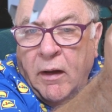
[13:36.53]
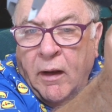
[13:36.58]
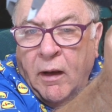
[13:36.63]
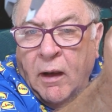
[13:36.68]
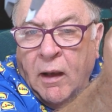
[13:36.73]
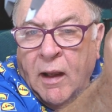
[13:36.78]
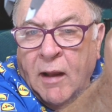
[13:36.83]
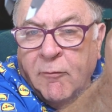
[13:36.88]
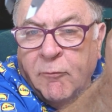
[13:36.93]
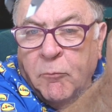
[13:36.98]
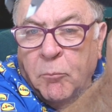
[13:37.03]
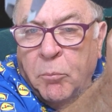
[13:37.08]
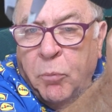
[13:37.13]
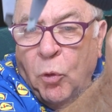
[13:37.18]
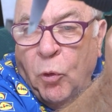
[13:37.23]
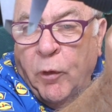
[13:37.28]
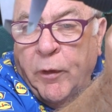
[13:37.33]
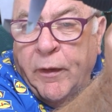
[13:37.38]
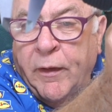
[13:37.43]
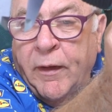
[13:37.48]

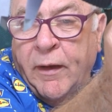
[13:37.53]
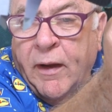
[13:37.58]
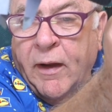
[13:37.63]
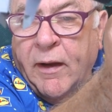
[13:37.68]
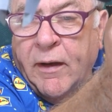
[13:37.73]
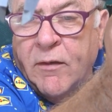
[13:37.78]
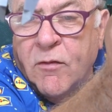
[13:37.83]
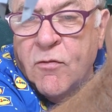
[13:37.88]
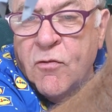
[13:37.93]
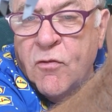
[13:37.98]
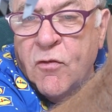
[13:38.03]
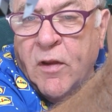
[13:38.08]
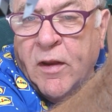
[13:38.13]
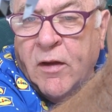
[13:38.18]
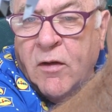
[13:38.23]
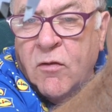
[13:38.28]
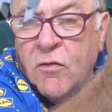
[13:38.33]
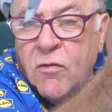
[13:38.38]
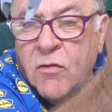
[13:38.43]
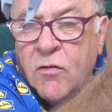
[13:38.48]

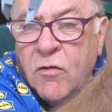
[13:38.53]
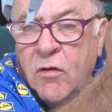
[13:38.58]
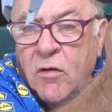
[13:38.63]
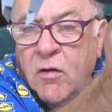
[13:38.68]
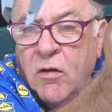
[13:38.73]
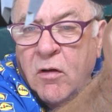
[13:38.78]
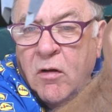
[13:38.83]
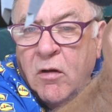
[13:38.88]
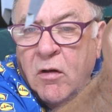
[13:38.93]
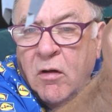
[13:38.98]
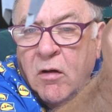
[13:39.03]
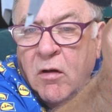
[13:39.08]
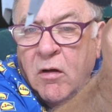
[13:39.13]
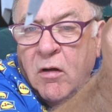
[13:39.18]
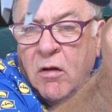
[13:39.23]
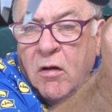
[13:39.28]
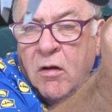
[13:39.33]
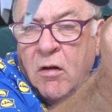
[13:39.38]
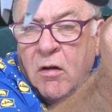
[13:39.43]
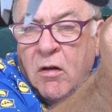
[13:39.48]
11.96.
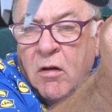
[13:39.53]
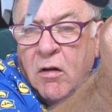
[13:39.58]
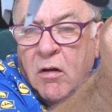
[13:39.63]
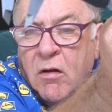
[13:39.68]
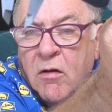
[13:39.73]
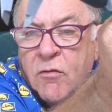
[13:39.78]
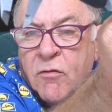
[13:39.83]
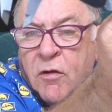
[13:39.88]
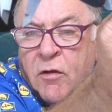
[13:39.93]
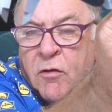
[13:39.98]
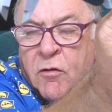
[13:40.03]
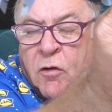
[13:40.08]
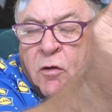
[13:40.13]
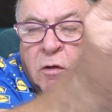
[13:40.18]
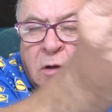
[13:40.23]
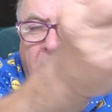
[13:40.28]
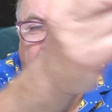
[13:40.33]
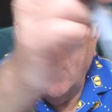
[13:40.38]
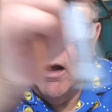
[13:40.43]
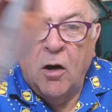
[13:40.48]
So there's
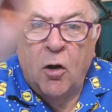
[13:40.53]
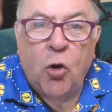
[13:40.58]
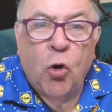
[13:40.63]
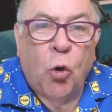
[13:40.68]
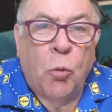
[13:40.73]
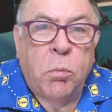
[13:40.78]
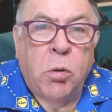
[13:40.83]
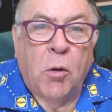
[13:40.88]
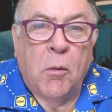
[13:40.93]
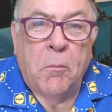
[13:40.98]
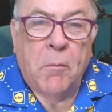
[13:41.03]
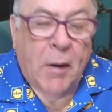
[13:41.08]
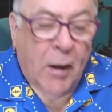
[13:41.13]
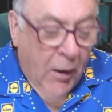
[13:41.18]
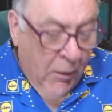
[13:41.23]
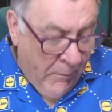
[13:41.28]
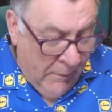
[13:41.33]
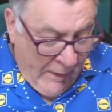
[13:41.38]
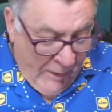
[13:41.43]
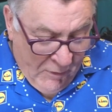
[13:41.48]
only like a couple of
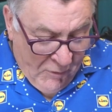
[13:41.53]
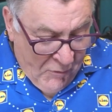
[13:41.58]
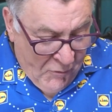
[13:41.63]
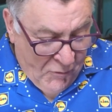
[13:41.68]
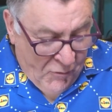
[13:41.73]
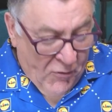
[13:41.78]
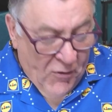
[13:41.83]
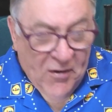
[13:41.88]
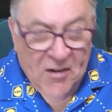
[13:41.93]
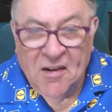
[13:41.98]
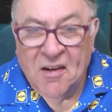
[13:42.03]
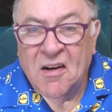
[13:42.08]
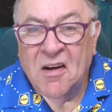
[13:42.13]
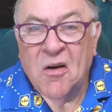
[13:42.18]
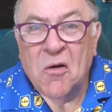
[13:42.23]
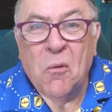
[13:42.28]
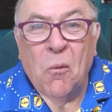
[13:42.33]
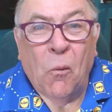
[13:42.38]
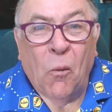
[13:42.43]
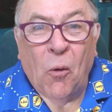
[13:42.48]
millimeters
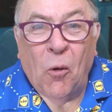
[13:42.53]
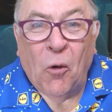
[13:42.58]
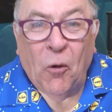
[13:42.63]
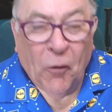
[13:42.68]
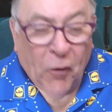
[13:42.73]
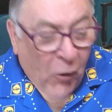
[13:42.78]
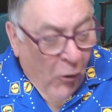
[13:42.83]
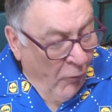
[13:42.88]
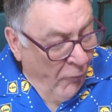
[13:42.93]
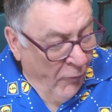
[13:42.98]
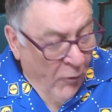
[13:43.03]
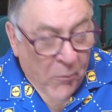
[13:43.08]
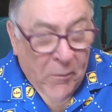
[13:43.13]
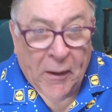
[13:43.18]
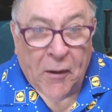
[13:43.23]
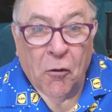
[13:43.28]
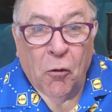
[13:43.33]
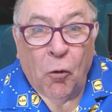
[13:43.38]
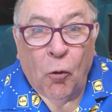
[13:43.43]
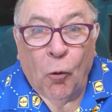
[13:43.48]
worn off
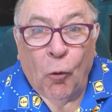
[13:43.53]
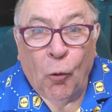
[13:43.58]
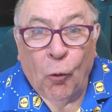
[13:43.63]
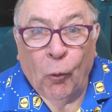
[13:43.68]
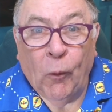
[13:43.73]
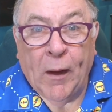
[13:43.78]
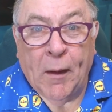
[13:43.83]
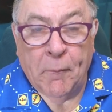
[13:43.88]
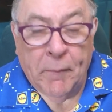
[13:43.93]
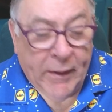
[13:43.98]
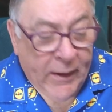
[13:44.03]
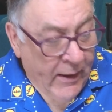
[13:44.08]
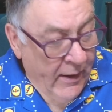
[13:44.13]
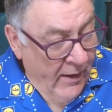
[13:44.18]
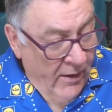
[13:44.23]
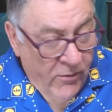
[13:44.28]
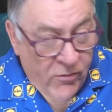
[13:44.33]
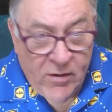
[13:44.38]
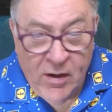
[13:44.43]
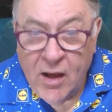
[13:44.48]
them in all them
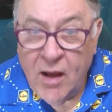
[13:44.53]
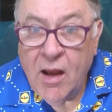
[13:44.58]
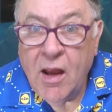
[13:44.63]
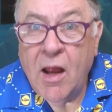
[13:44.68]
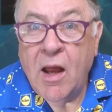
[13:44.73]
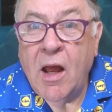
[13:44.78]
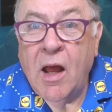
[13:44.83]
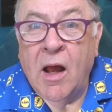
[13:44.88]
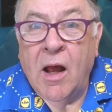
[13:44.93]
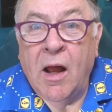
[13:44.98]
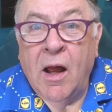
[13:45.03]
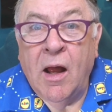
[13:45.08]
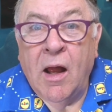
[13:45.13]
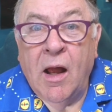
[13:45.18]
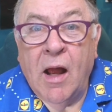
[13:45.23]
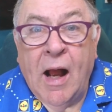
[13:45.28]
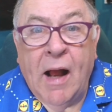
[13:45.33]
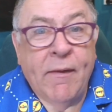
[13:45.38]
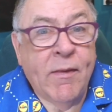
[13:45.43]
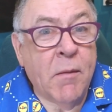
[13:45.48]
years.
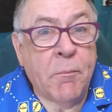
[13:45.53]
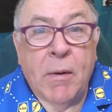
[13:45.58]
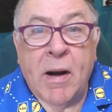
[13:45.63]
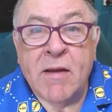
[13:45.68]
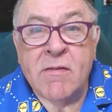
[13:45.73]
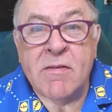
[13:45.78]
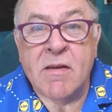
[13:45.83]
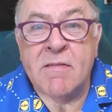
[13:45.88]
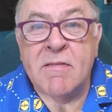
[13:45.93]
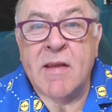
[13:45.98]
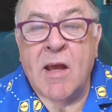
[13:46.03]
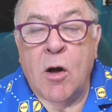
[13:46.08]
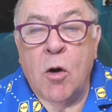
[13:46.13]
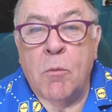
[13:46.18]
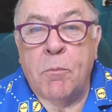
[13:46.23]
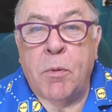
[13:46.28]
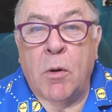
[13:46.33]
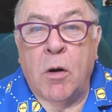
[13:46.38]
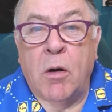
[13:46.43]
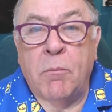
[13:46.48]
And the brakes are set
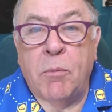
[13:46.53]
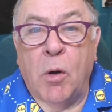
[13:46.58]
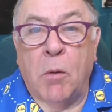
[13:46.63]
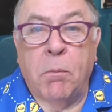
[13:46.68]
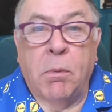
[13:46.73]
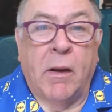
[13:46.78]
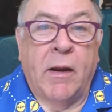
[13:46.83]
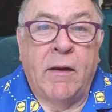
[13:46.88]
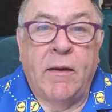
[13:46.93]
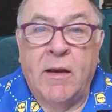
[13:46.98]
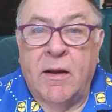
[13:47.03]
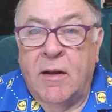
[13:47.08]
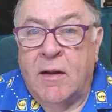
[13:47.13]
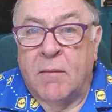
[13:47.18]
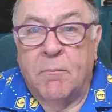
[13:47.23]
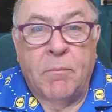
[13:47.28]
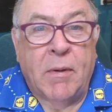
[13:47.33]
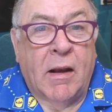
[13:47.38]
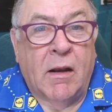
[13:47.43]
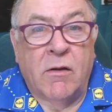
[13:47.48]
up properly.
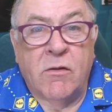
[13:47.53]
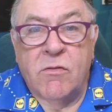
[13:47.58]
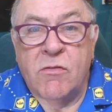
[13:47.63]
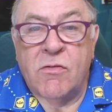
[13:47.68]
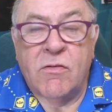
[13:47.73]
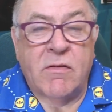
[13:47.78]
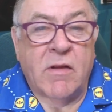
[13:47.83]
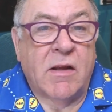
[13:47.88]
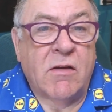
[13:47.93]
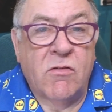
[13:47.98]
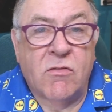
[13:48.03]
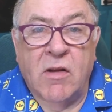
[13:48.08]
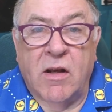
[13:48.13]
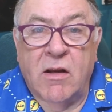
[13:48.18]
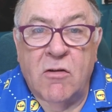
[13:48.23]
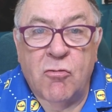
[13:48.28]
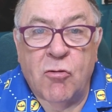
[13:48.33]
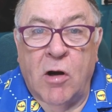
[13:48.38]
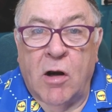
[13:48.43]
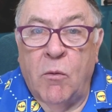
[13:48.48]
The balance things
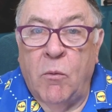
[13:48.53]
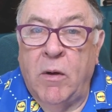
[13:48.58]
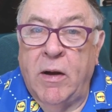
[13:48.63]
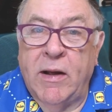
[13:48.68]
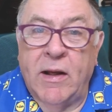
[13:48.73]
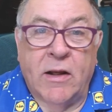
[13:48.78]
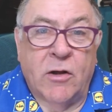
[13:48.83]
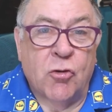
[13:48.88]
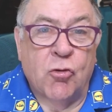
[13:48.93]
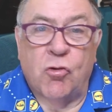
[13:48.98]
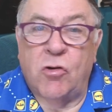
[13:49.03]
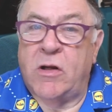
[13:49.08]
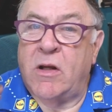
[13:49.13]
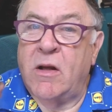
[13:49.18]
in its right way.